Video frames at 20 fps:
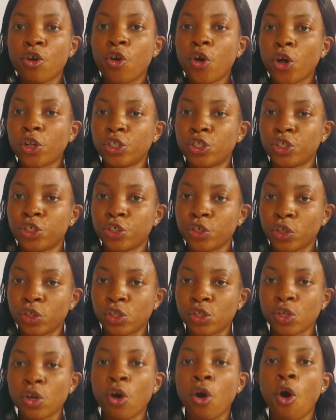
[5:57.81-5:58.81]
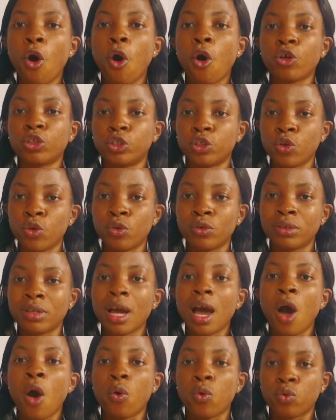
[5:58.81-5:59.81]
cut short or
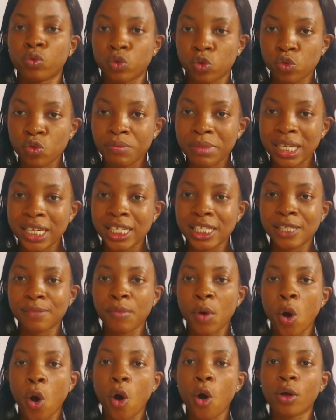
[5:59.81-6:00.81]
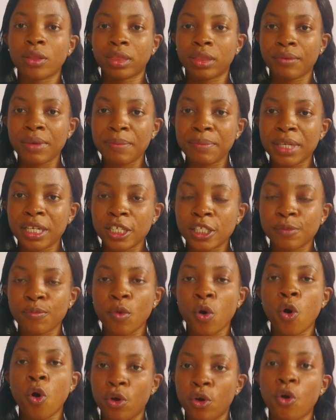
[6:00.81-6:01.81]
told 2 minutes more or 3 minutes
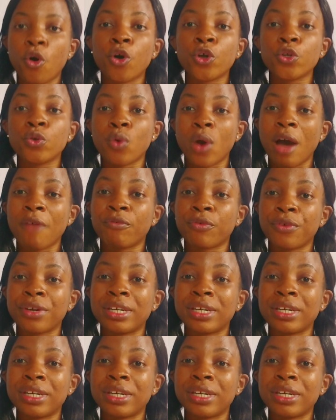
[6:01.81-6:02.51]
more, or you have